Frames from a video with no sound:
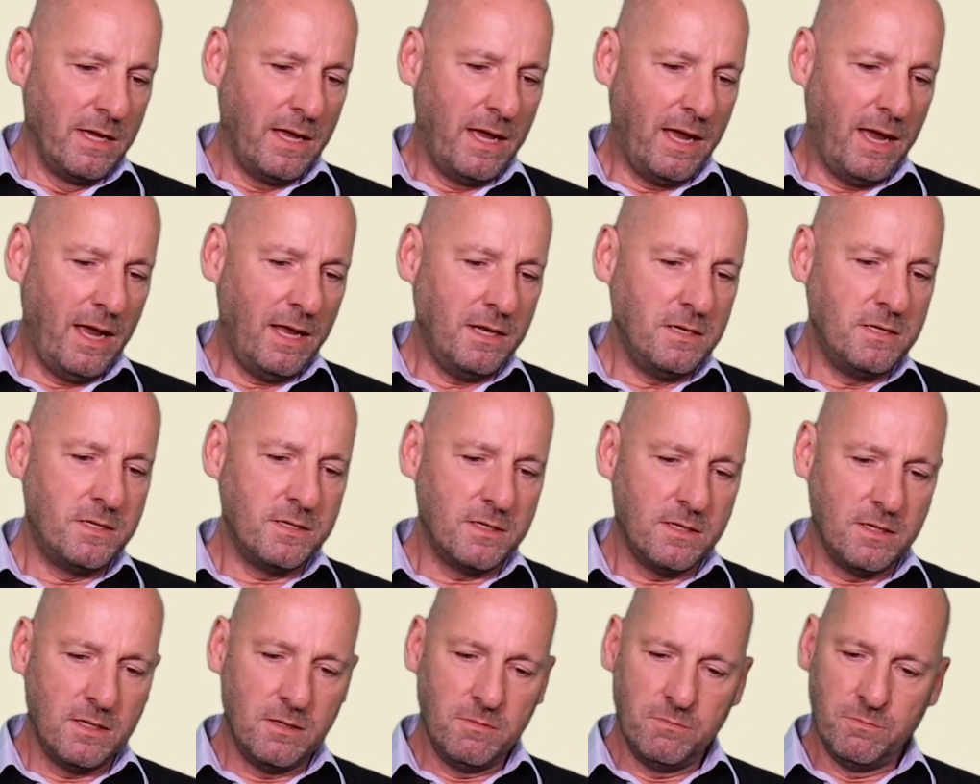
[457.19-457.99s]
And
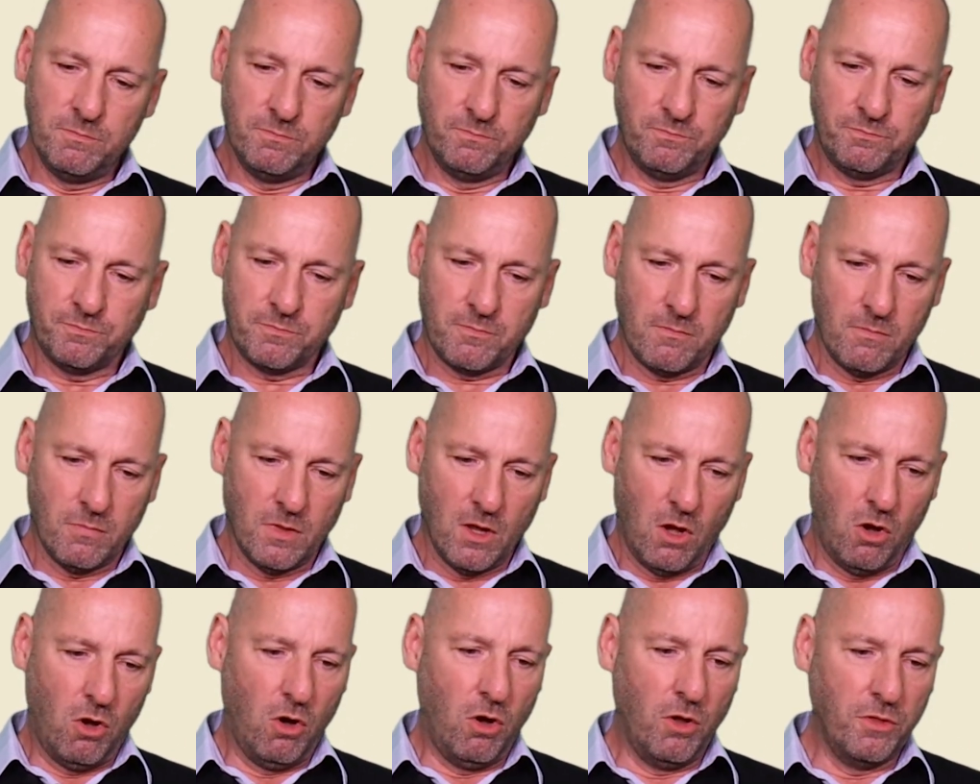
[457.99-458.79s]

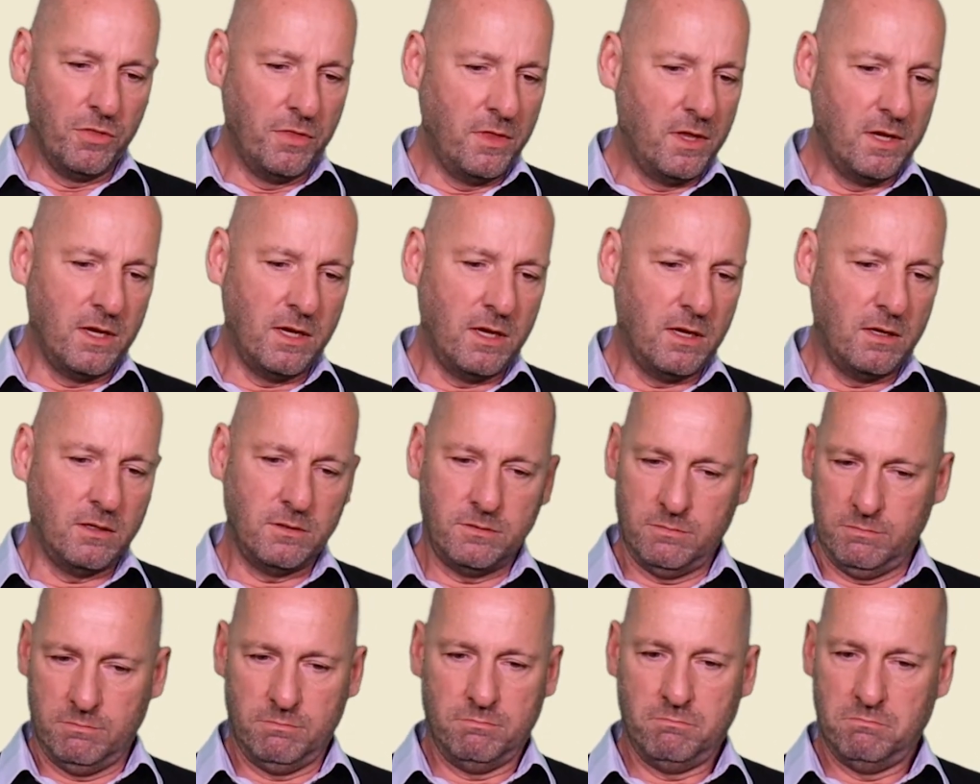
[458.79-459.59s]
on the
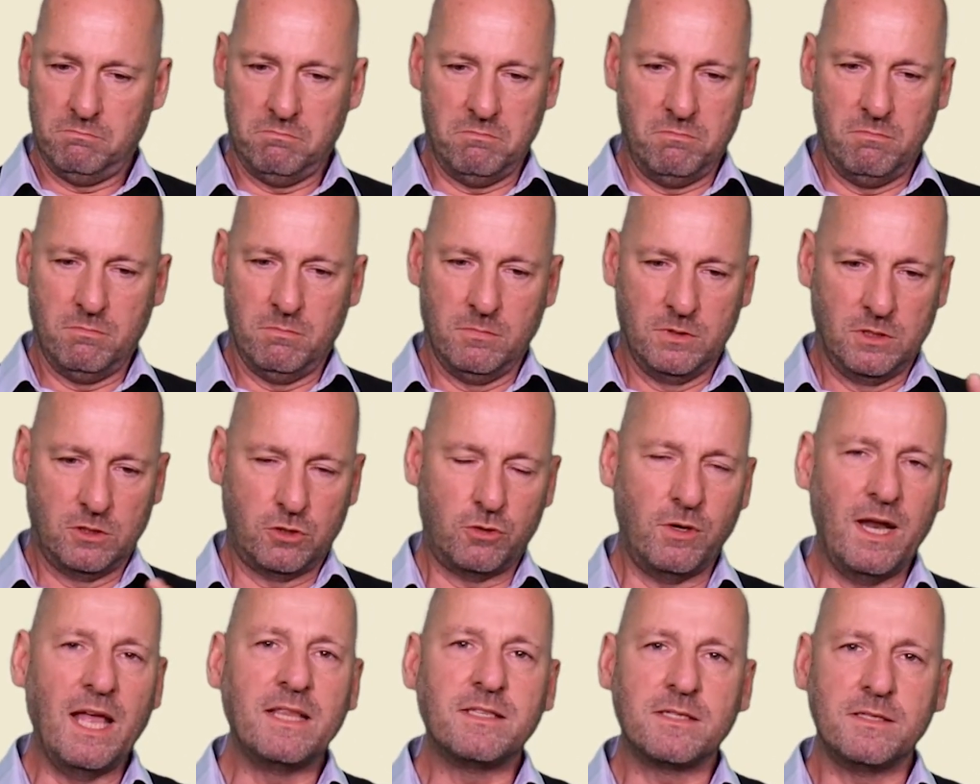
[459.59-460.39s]

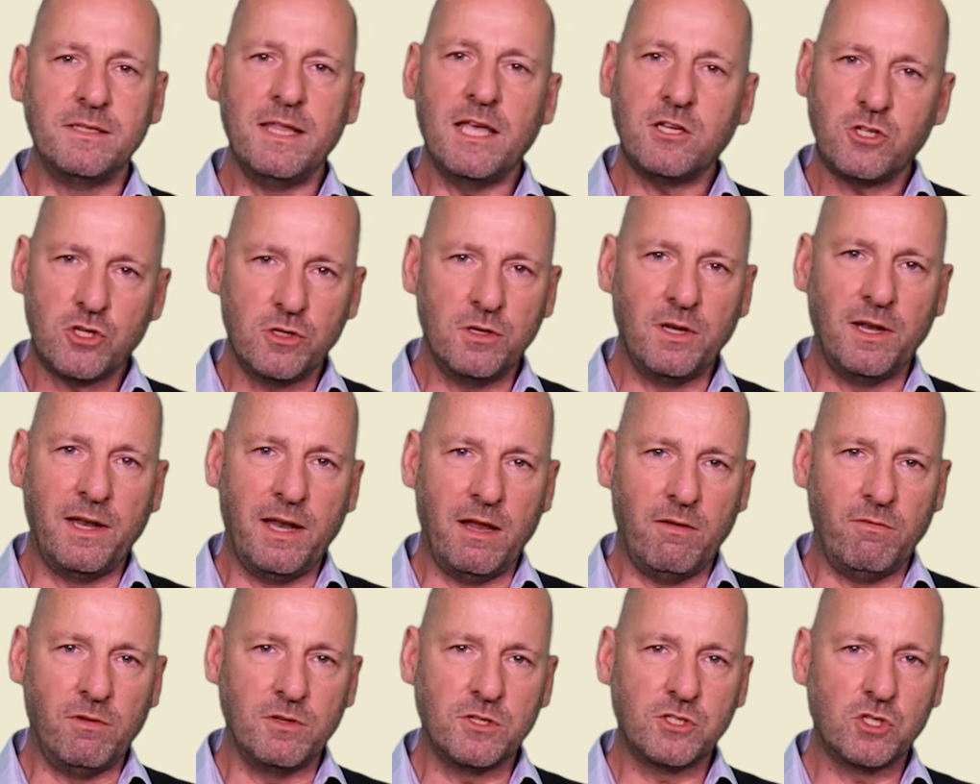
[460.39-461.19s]
transnational
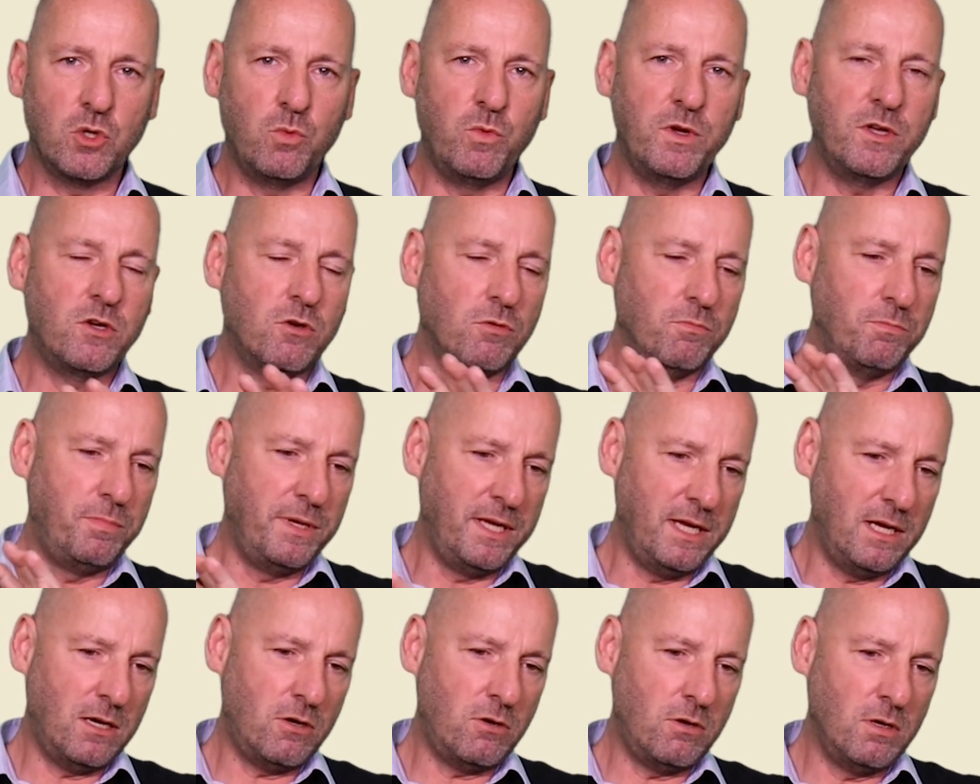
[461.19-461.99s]
level, so we
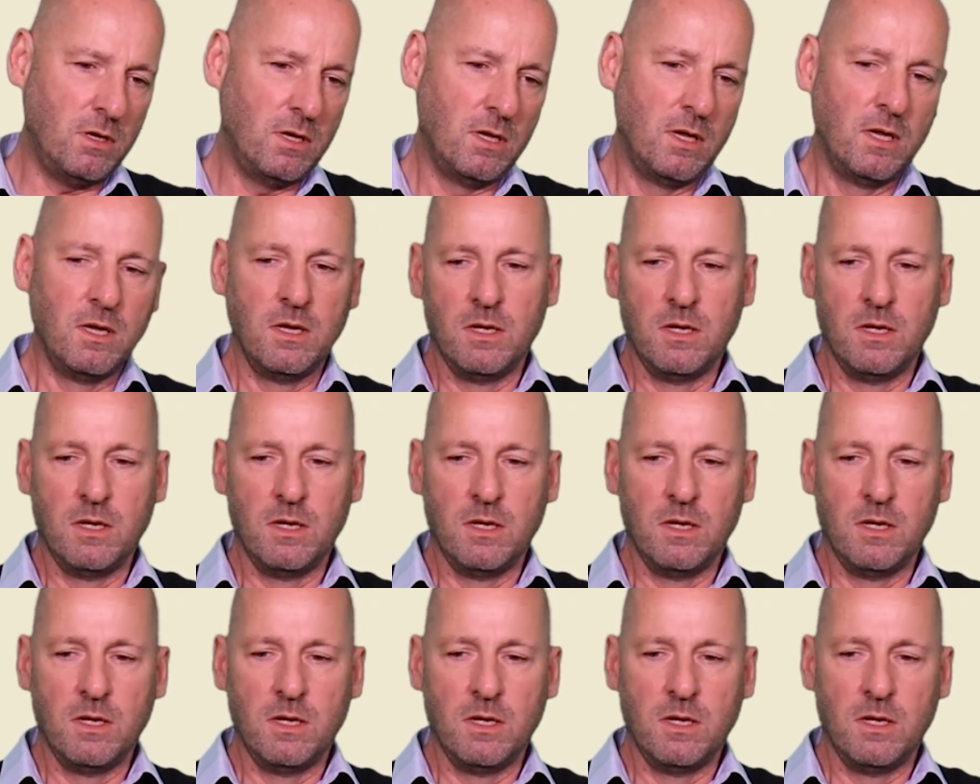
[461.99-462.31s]
compare